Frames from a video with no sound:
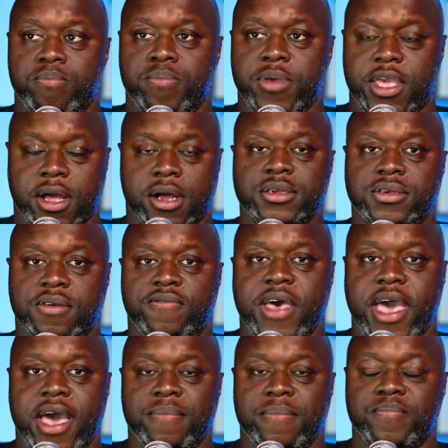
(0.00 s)
Because of
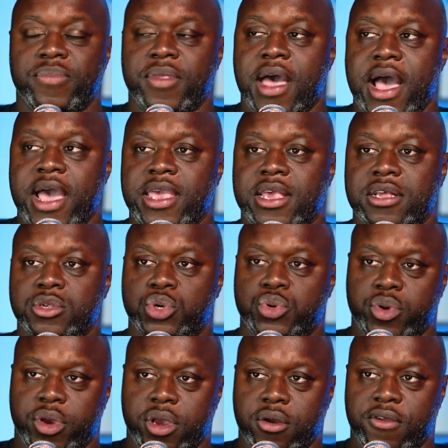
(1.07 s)
that, I can
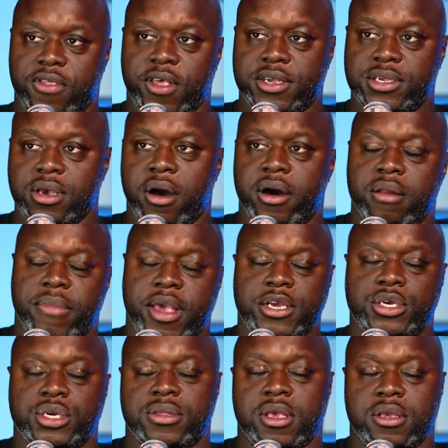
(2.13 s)
trigger this
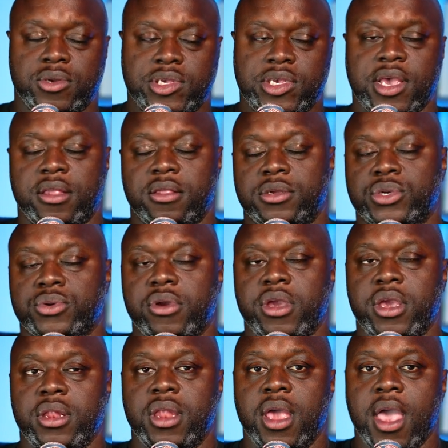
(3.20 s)
automation that you see on the
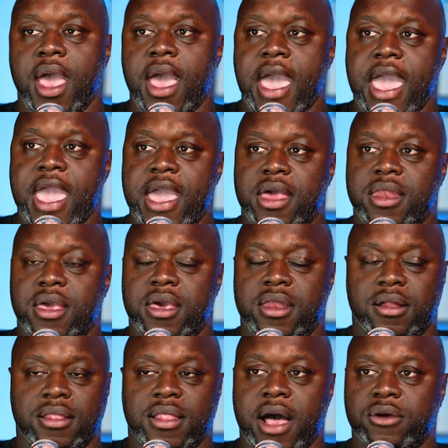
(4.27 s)
screen, and
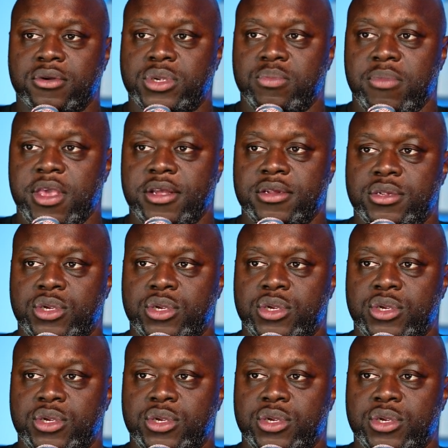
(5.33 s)
it allows me